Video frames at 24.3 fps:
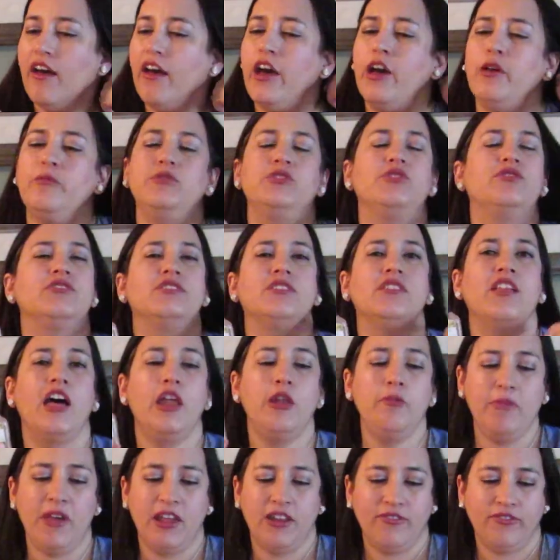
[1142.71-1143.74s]
Um, so there's a
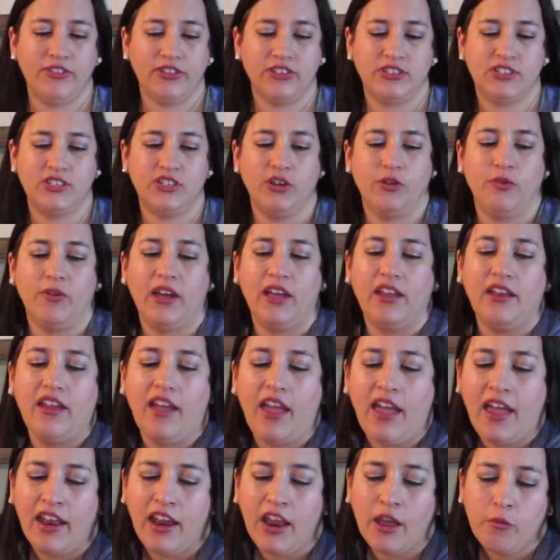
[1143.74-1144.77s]
lot of benefits to it,
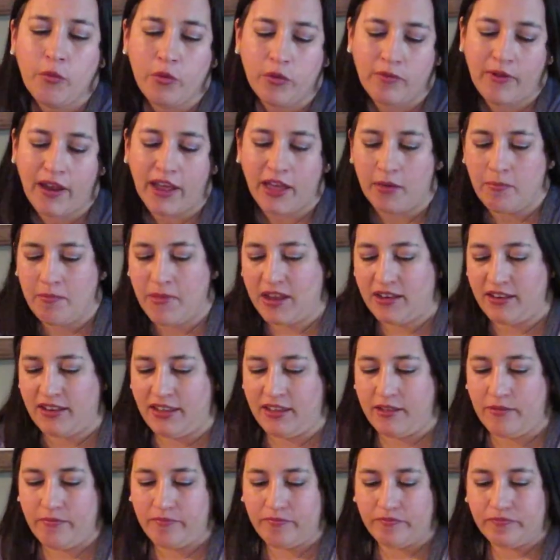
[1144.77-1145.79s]
and I would recommend
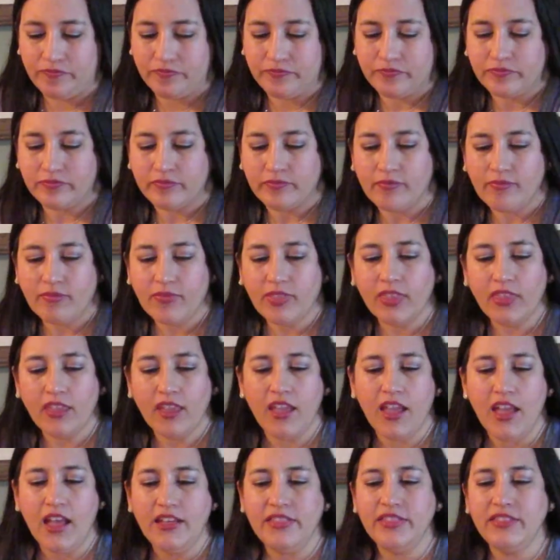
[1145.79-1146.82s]
it.
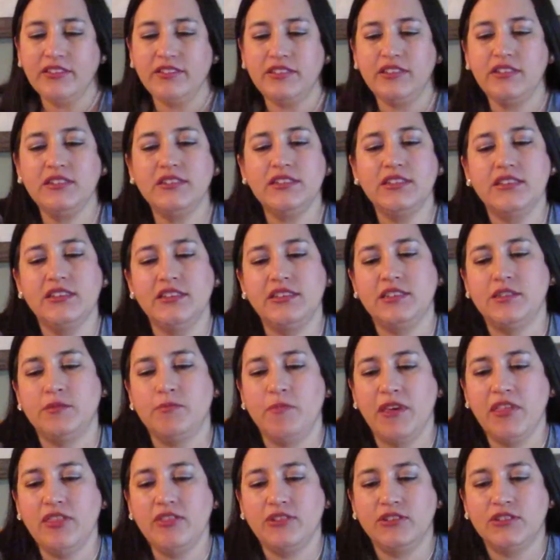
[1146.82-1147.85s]
This is the
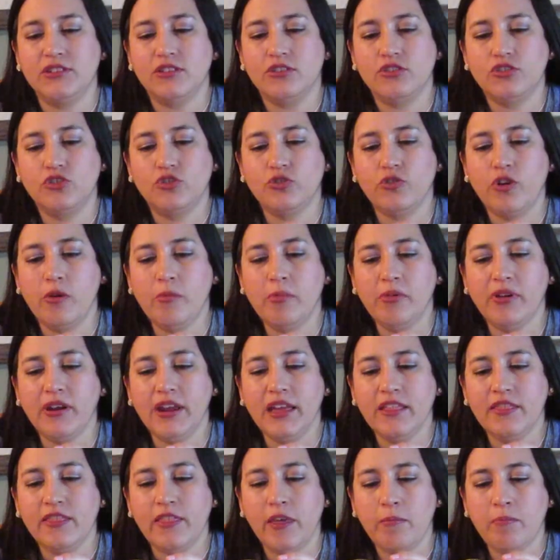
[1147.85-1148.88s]
Smith's
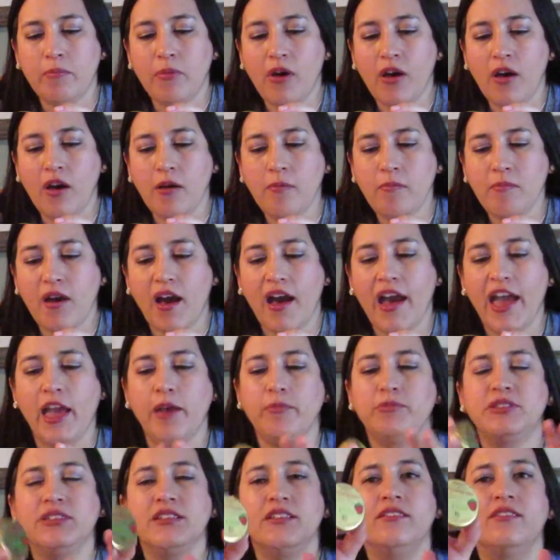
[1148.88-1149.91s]
Strawberry Lip Balm. I
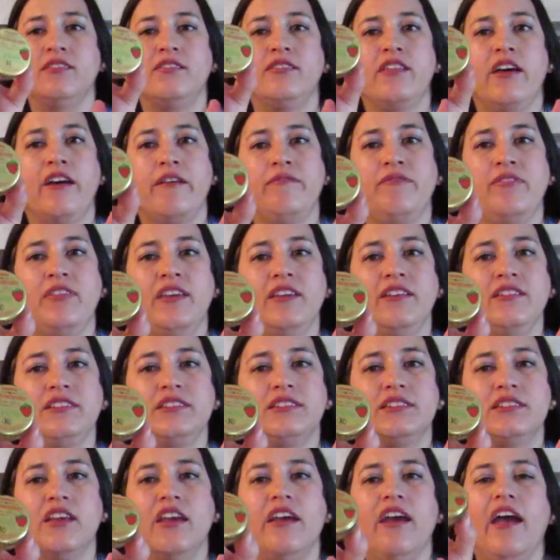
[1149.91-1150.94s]
absolutely love
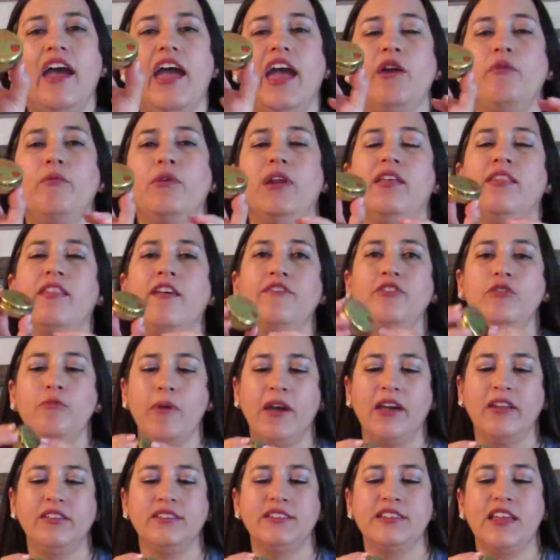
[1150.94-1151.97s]
this. And what I loved
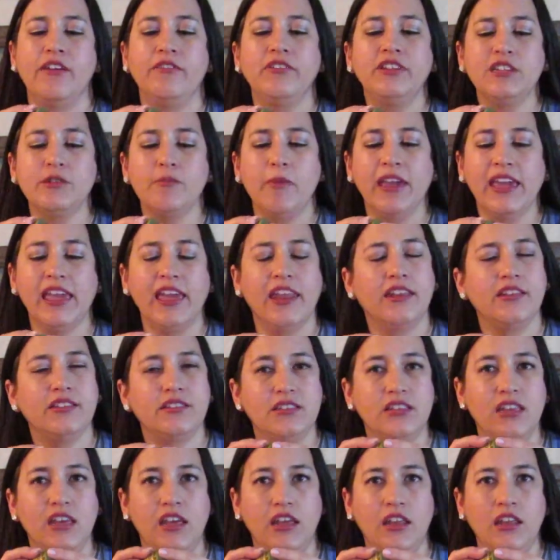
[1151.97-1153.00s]
about it is every time I get a
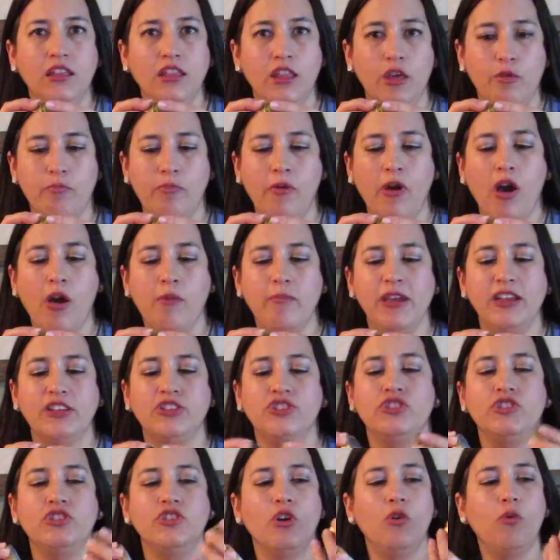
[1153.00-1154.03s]
tin lip balm,
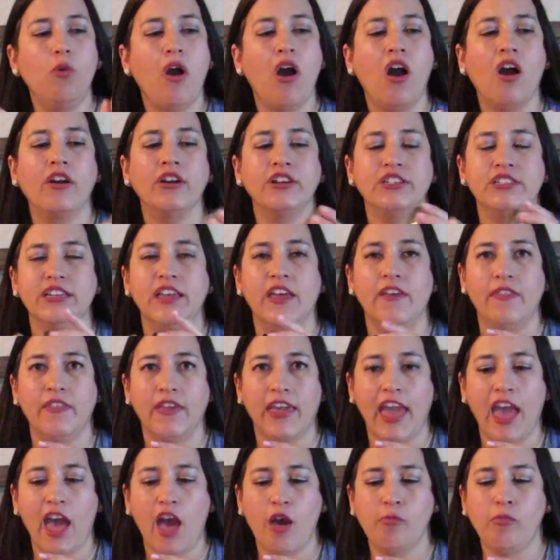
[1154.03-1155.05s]
it's so hard to get the
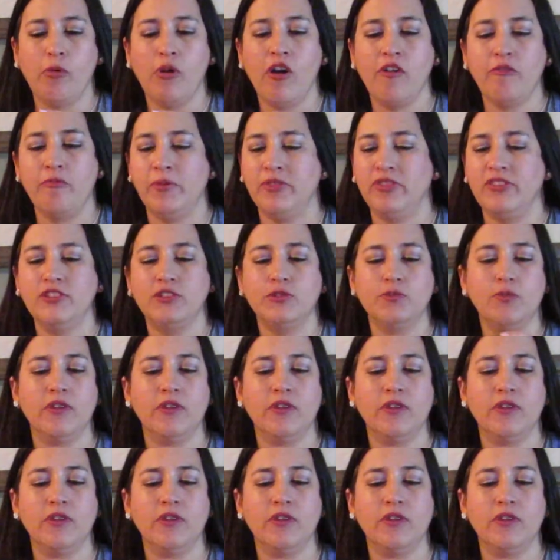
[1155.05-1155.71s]
cap off, but this